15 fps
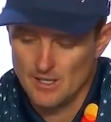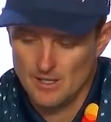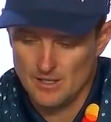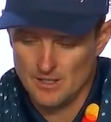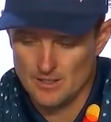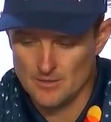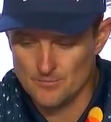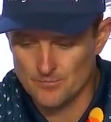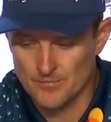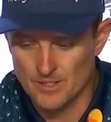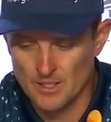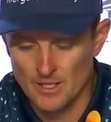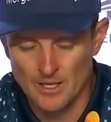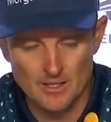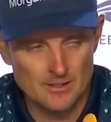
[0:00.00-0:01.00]

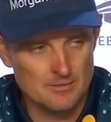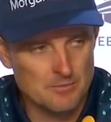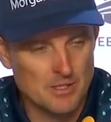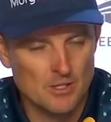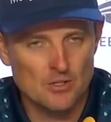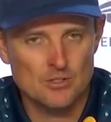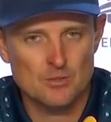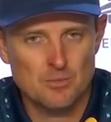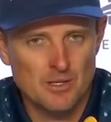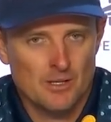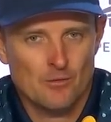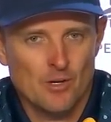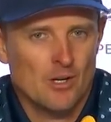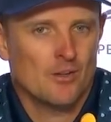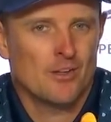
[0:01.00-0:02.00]
And because you're playing
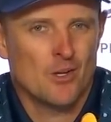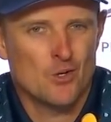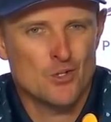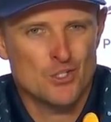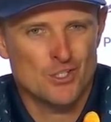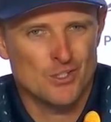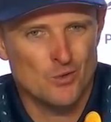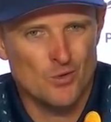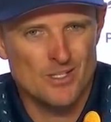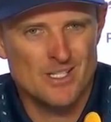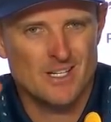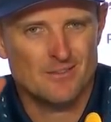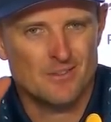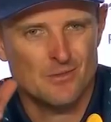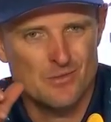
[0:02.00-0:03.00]
right on the ocean, you always
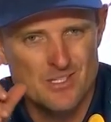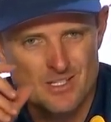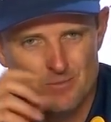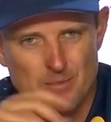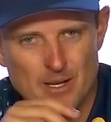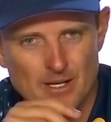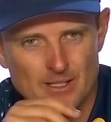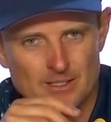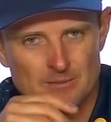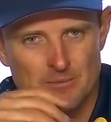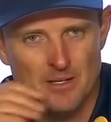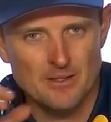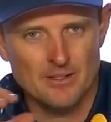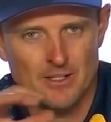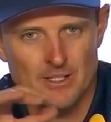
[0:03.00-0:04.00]
have to respect
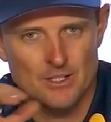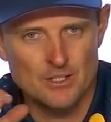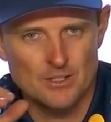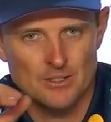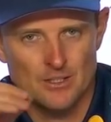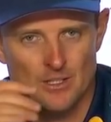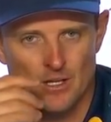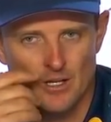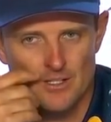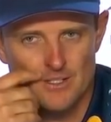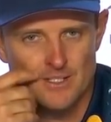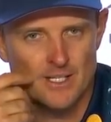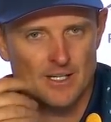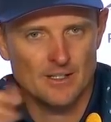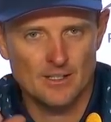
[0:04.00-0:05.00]
Mother Nature. You can't
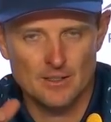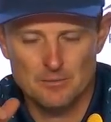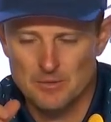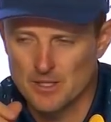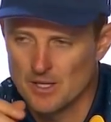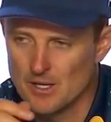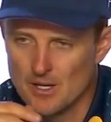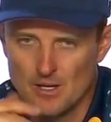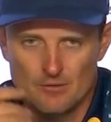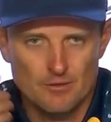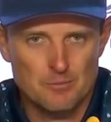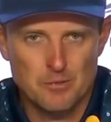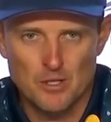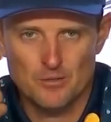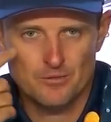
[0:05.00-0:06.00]
set it up for
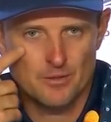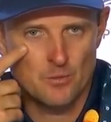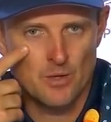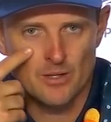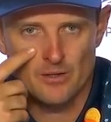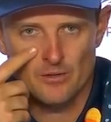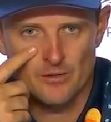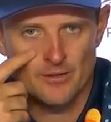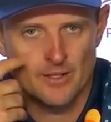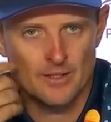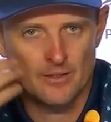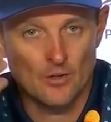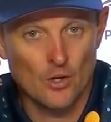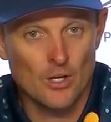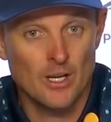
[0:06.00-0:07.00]
perfect weather and
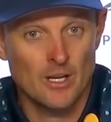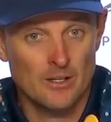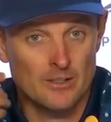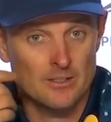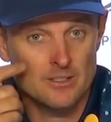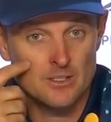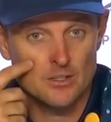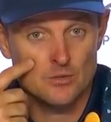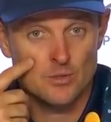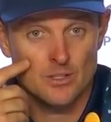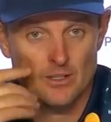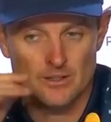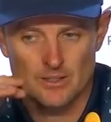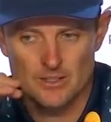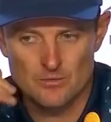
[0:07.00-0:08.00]
then not get it. So
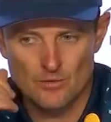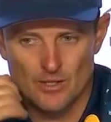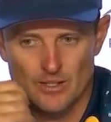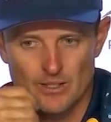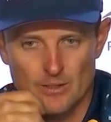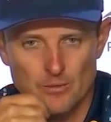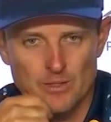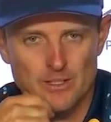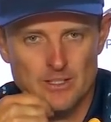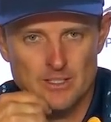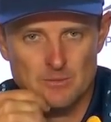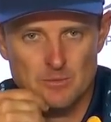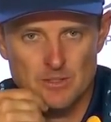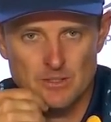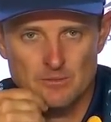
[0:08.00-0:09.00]
I think it's right there where it needs
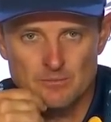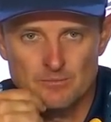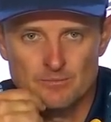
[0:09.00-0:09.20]
to be.